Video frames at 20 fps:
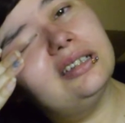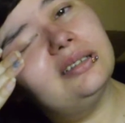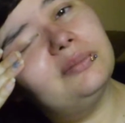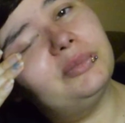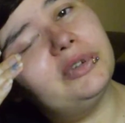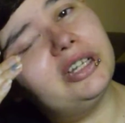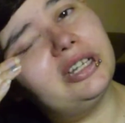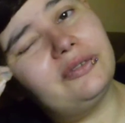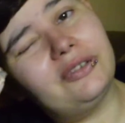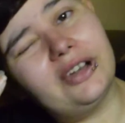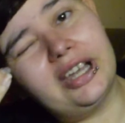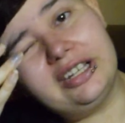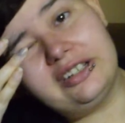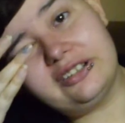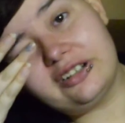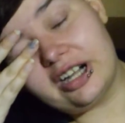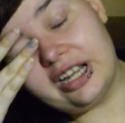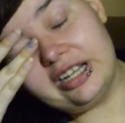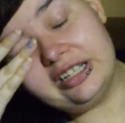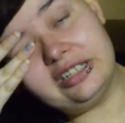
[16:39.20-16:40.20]
But if I
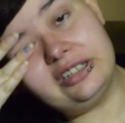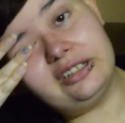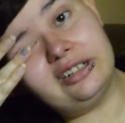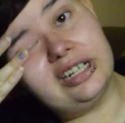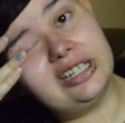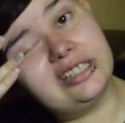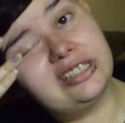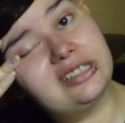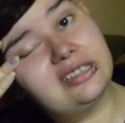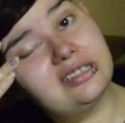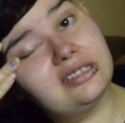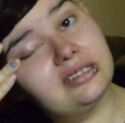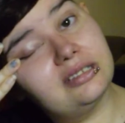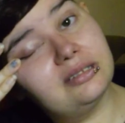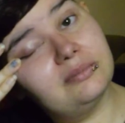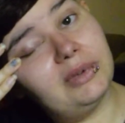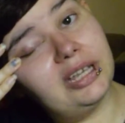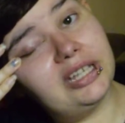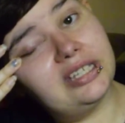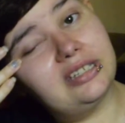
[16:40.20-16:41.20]
tried to dress
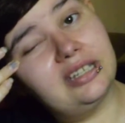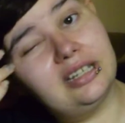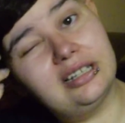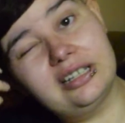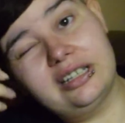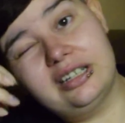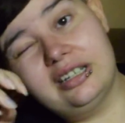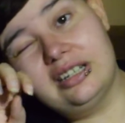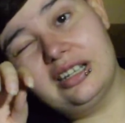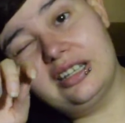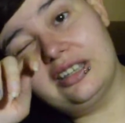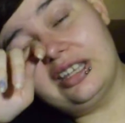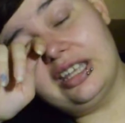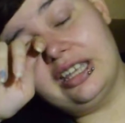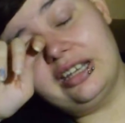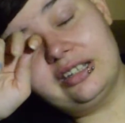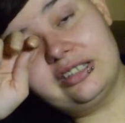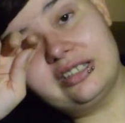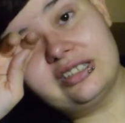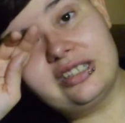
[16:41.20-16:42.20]
masculine,
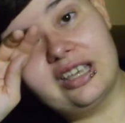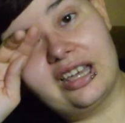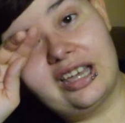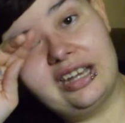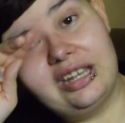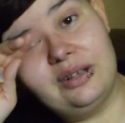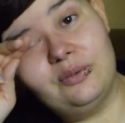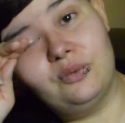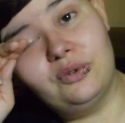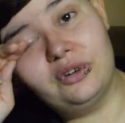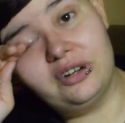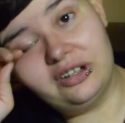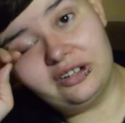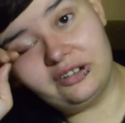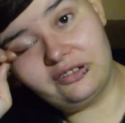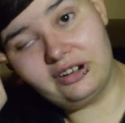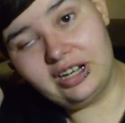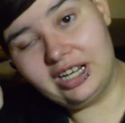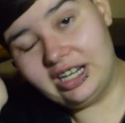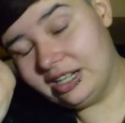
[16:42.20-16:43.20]
then society
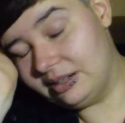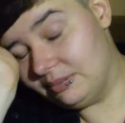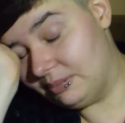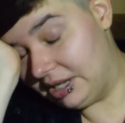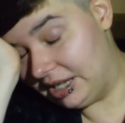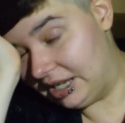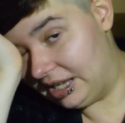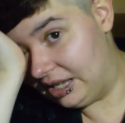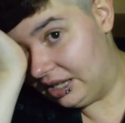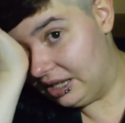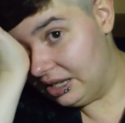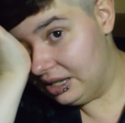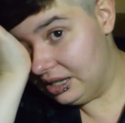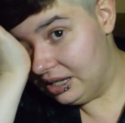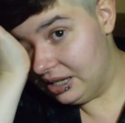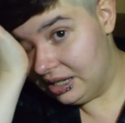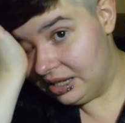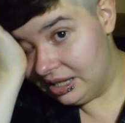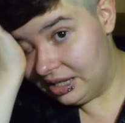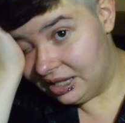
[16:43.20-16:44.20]
wouldn't read me
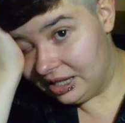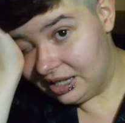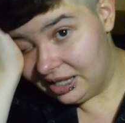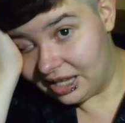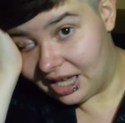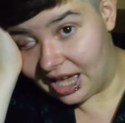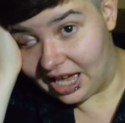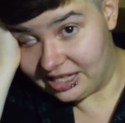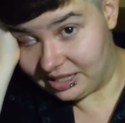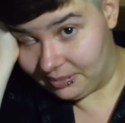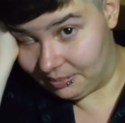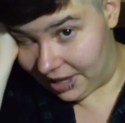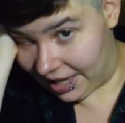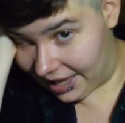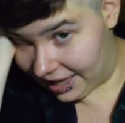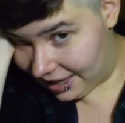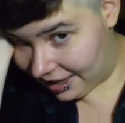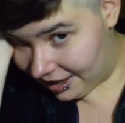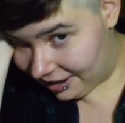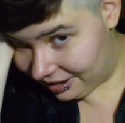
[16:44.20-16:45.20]
as a
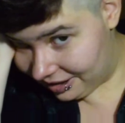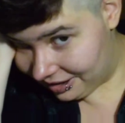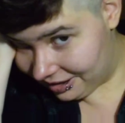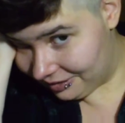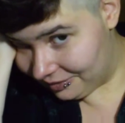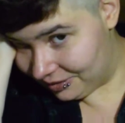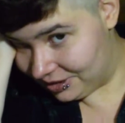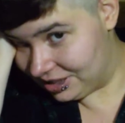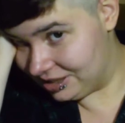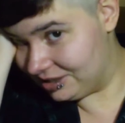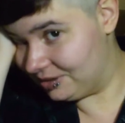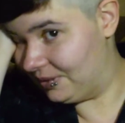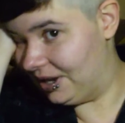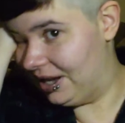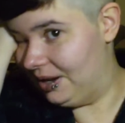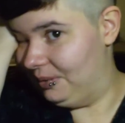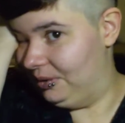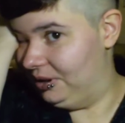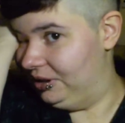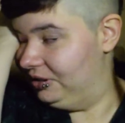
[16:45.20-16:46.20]
man, which is the way
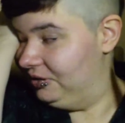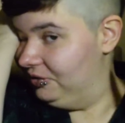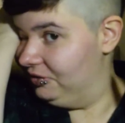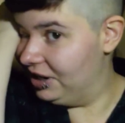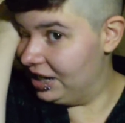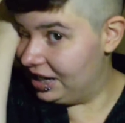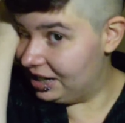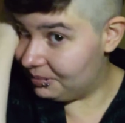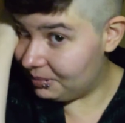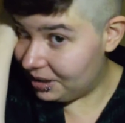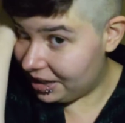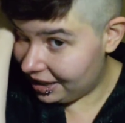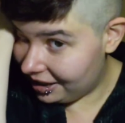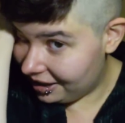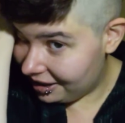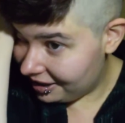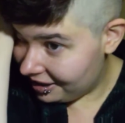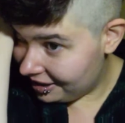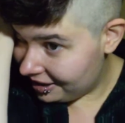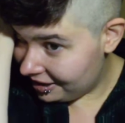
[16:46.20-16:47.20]
I want it to read me.
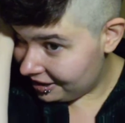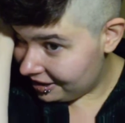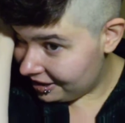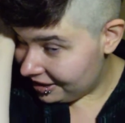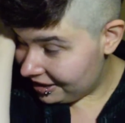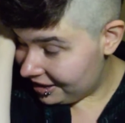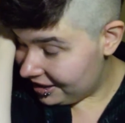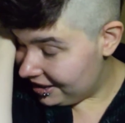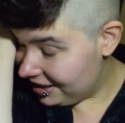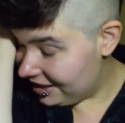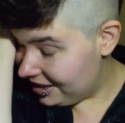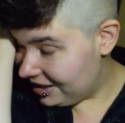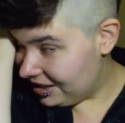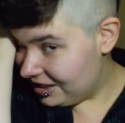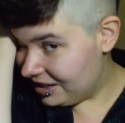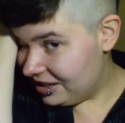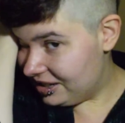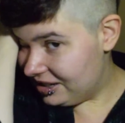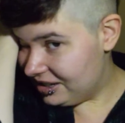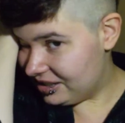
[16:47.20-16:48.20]

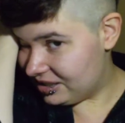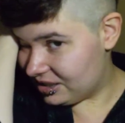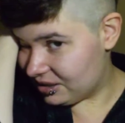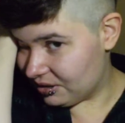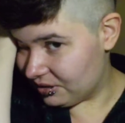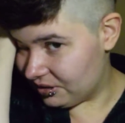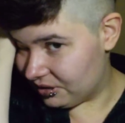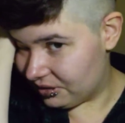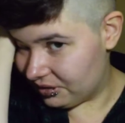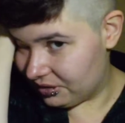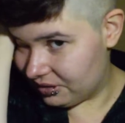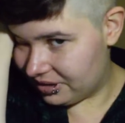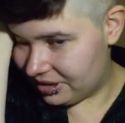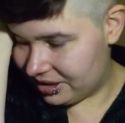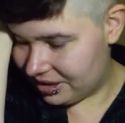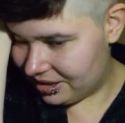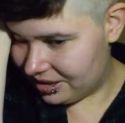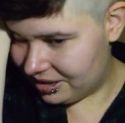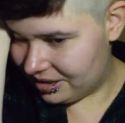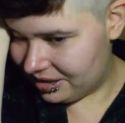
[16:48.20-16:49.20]
So,
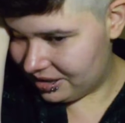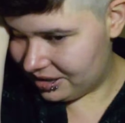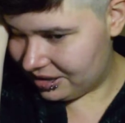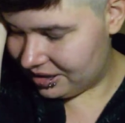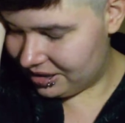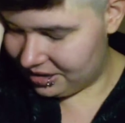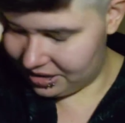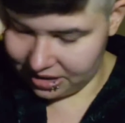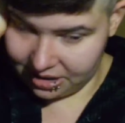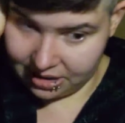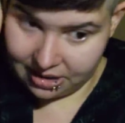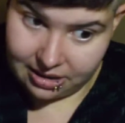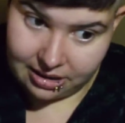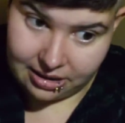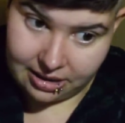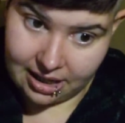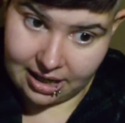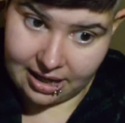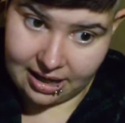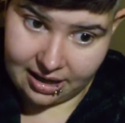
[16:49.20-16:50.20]

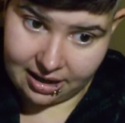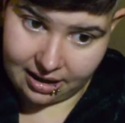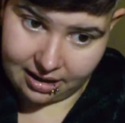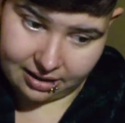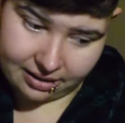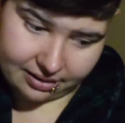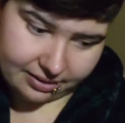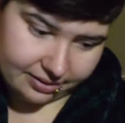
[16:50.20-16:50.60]
yeah.